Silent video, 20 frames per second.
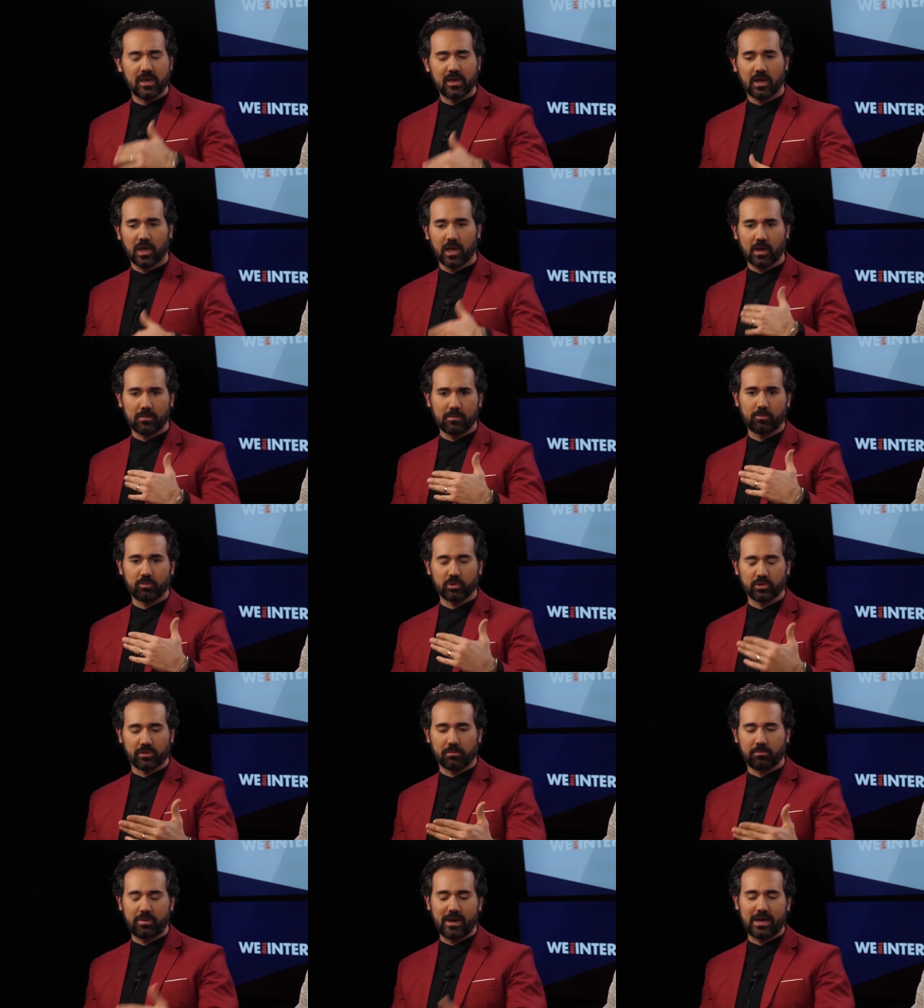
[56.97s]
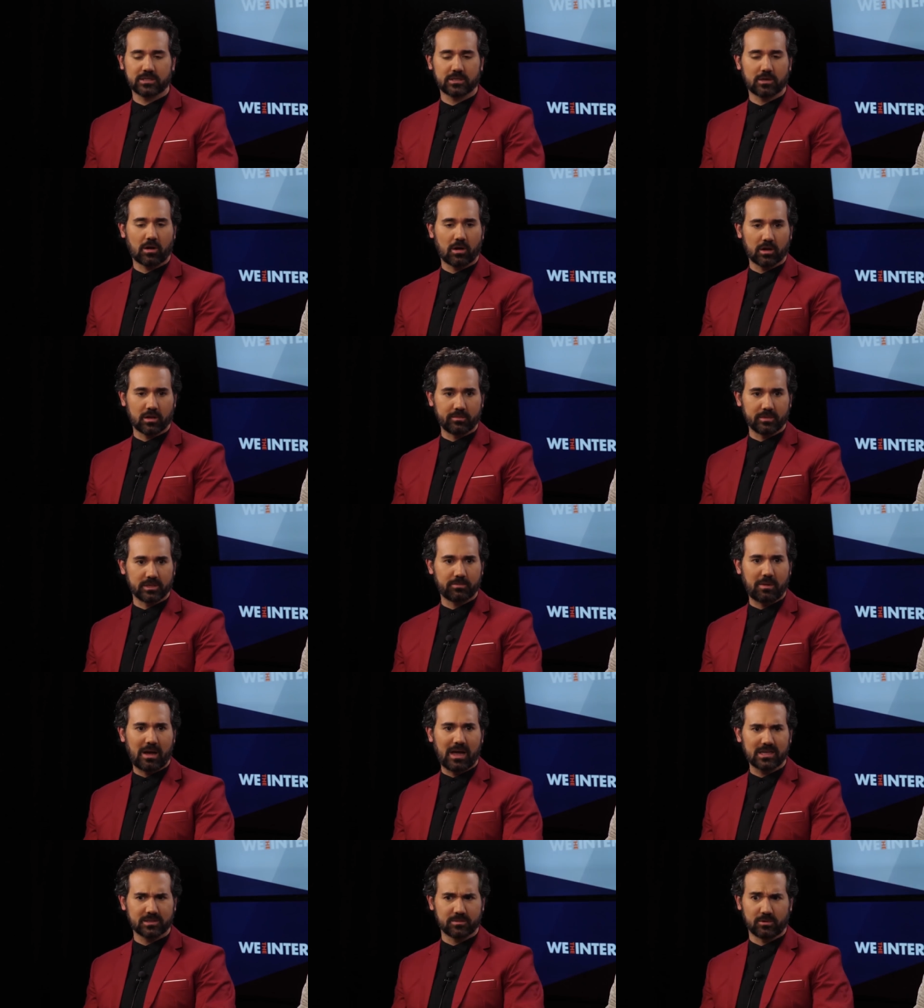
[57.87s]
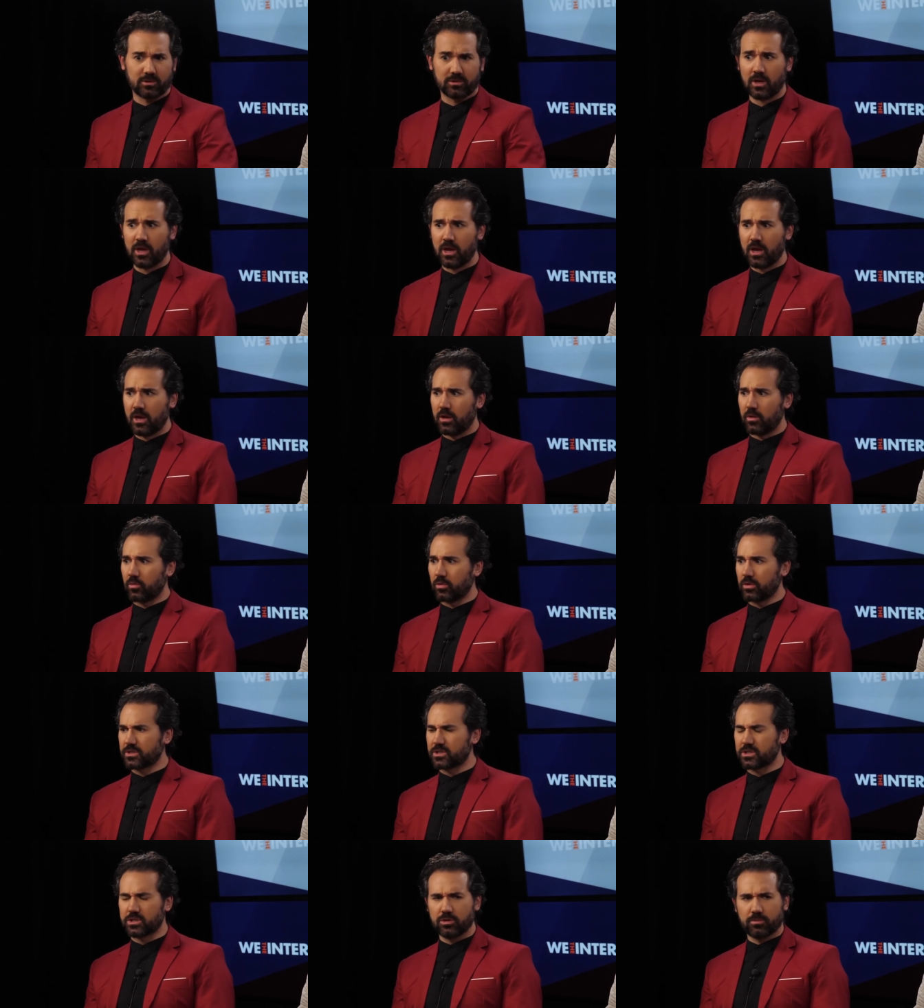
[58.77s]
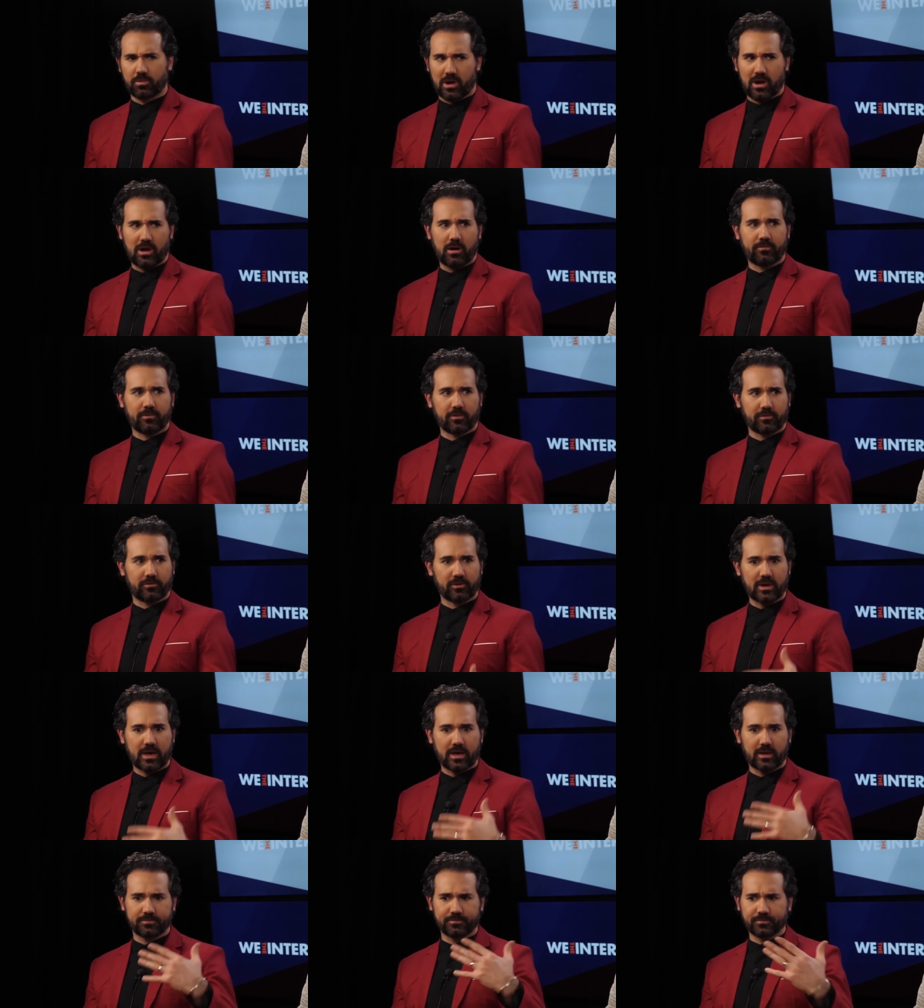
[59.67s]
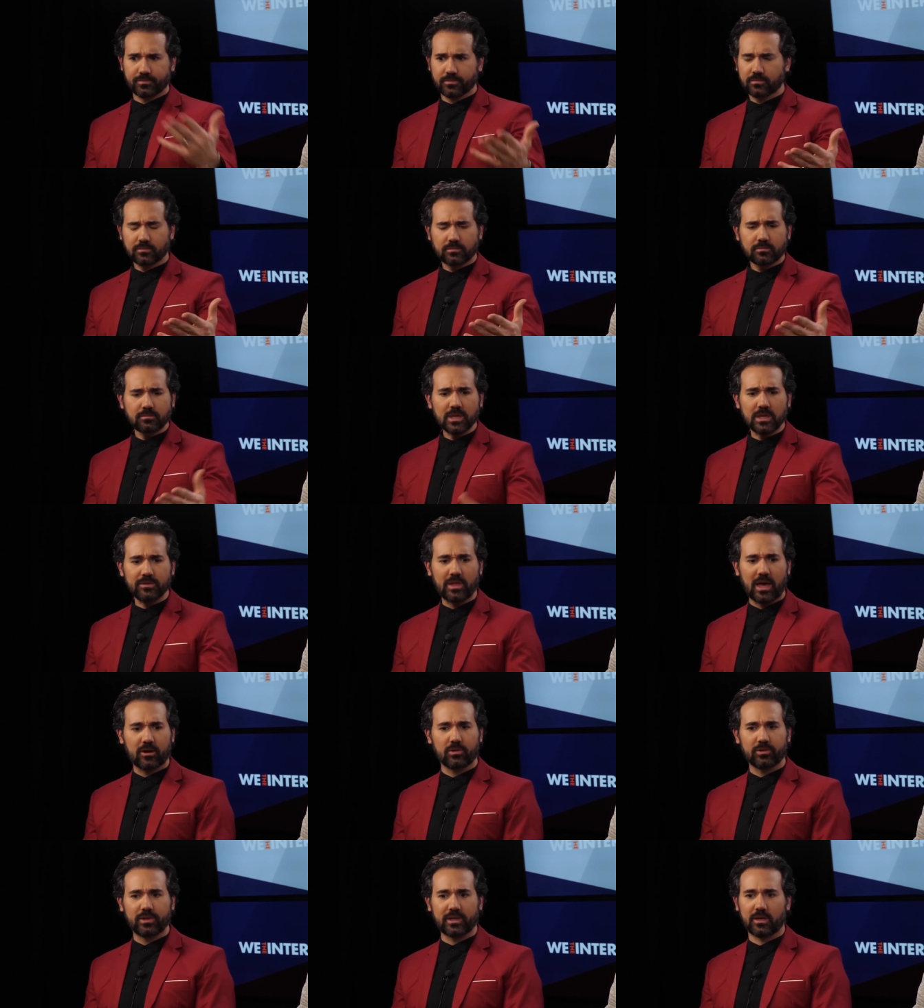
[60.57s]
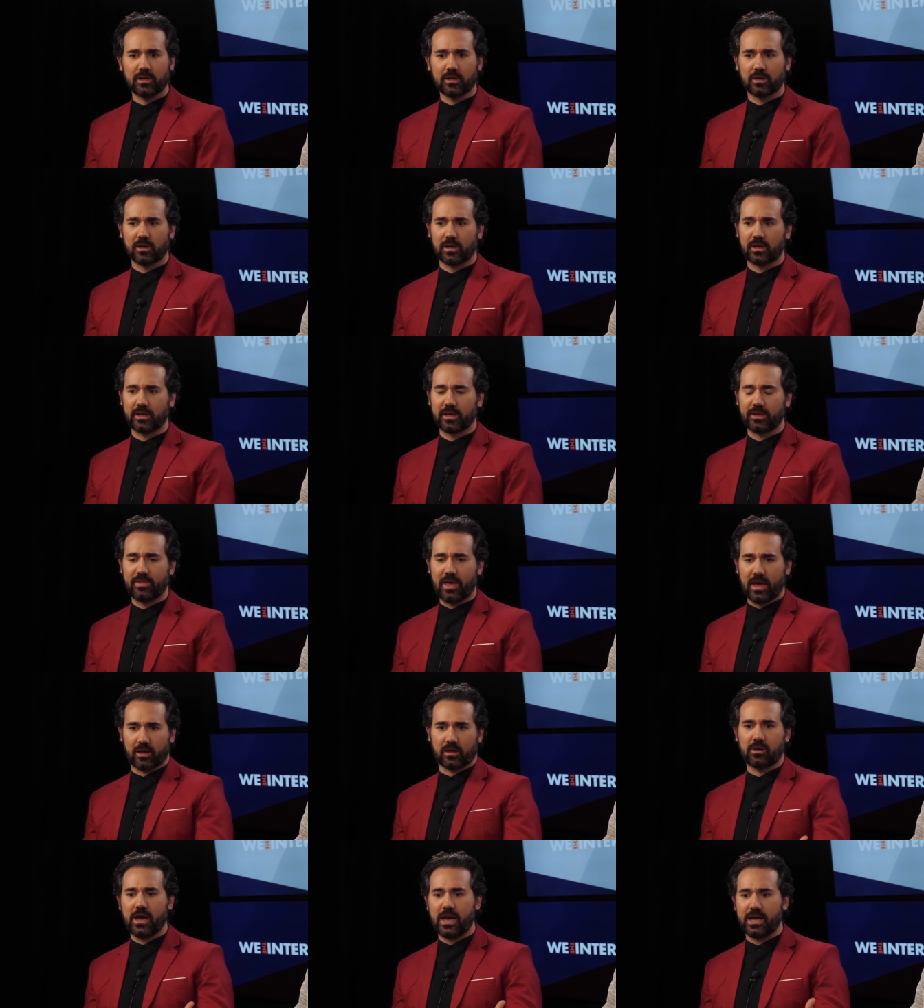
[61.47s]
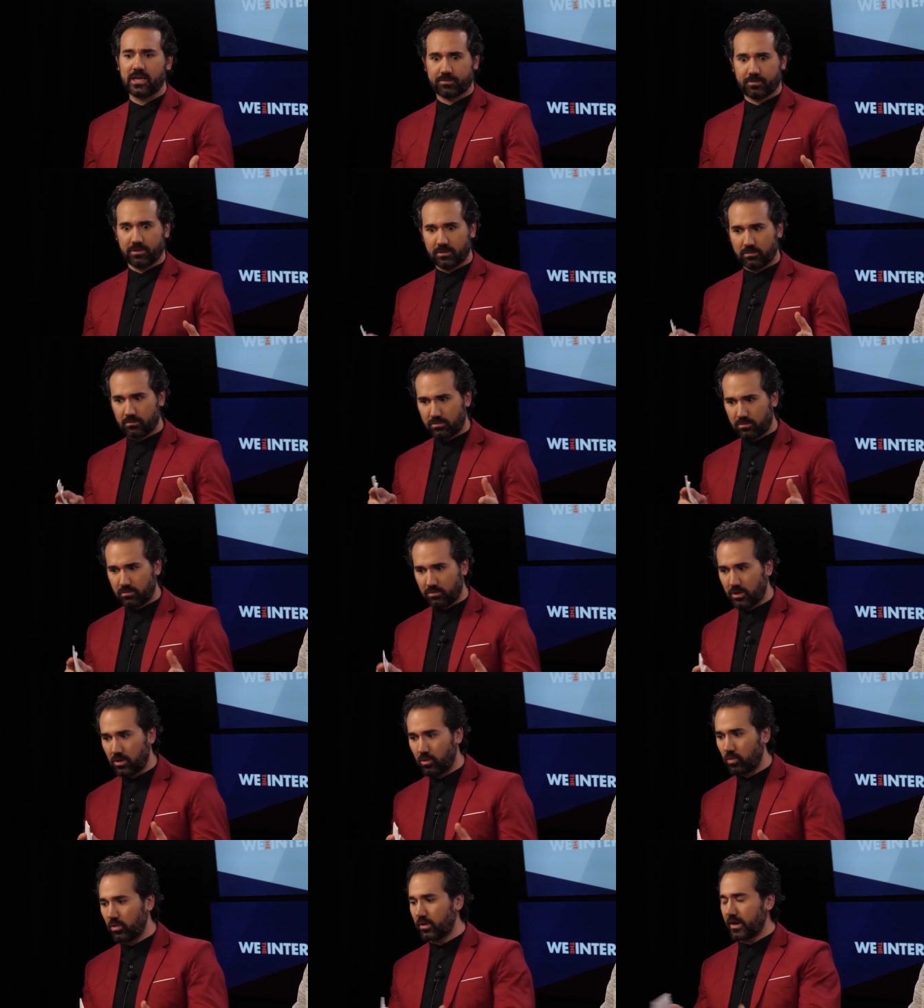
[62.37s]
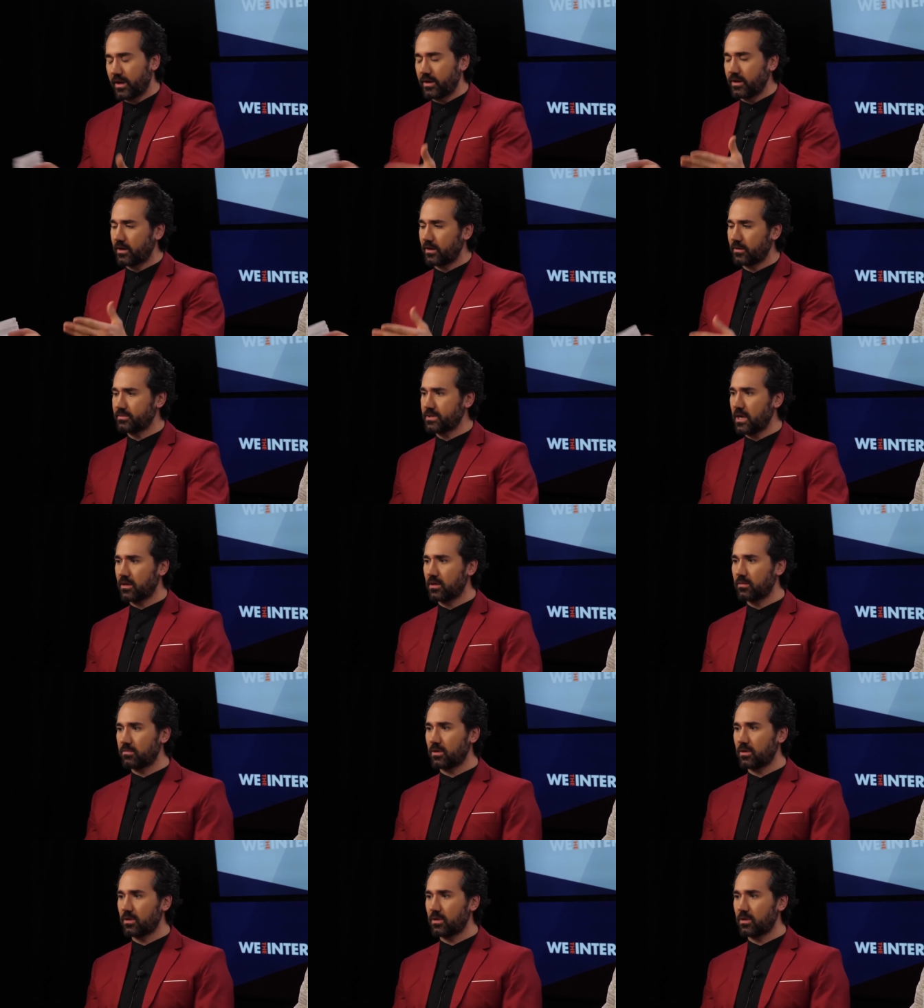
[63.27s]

and come up with the best arguments possible was super helpful for not mm not only uh, in that class, but you know what ended up taking